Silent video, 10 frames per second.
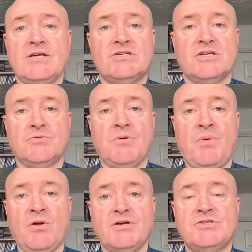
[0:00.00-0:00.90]
I say, set up
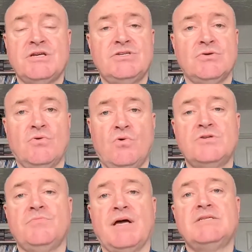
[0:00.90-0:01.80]
a policy to
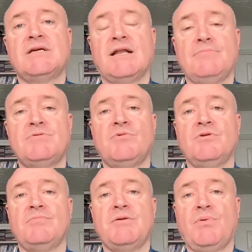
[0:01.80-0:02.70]
automatically
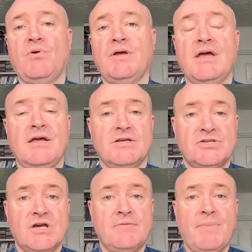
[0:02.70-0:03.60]
deploy
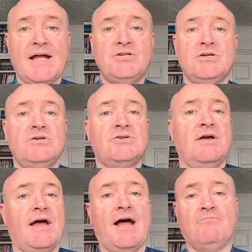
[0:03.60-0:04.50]
certain
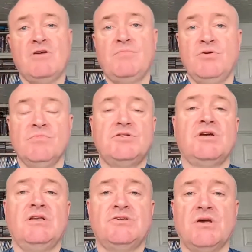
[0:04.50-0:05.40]
patches and reboot
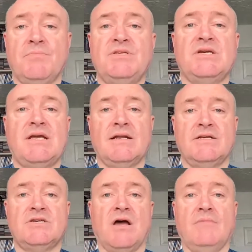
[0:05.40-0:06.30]
machines at
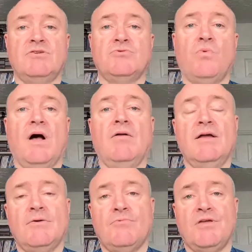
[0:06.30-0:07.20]
particular times as well
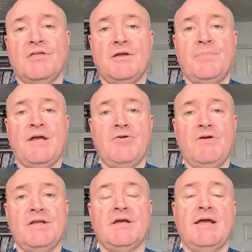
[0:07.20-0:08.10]
within a
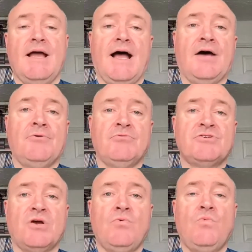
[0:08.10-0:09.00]
period. And
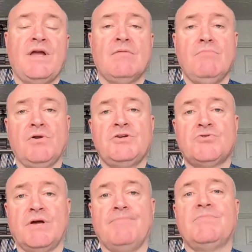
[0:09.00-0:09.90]
also we can
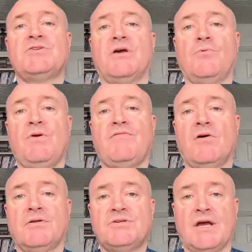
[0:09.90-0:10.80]
monitor it. So we've
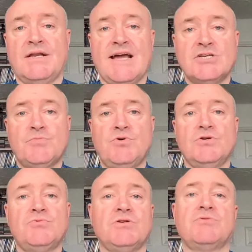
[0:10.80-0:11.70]
got
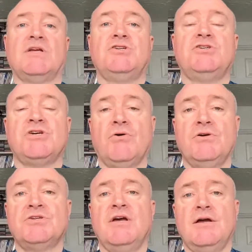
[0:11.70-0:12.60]
dashboards which will actually
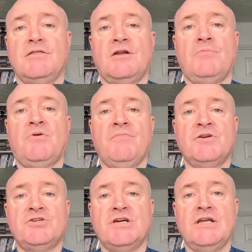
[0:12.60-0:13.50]
show us the number
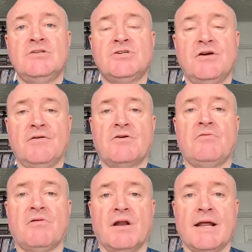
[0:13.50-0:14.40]
of machines that are
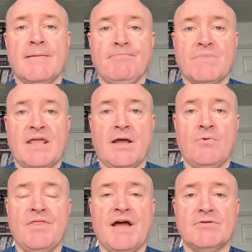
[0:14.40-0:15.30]
currently
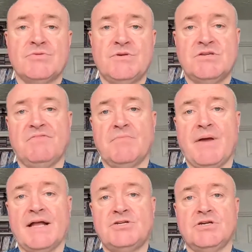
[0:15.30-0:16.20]
without
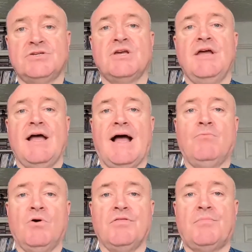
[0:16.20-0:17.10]
specific patches,
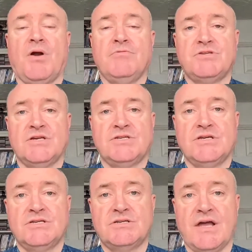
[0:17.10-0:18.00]
and what the
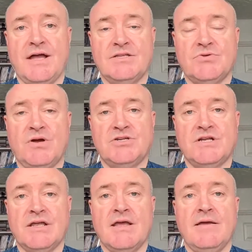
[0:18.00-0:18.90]
process is to
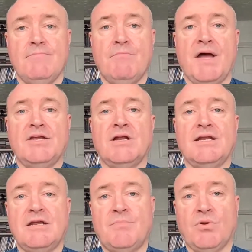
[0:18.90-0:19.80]
actually
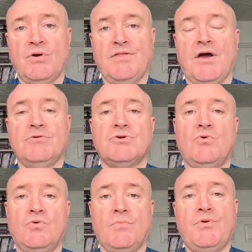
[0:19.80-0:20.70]
manually deploy
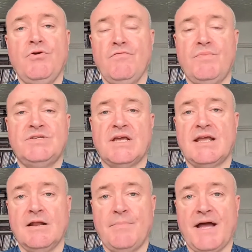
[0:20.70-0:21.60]
those or approve
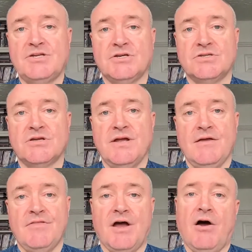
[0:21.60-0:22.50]
particular patches
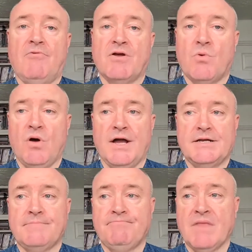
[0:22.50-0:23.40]
that are
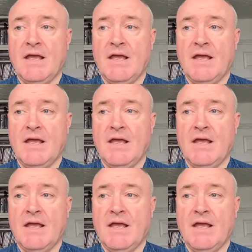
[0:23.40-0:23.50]
required.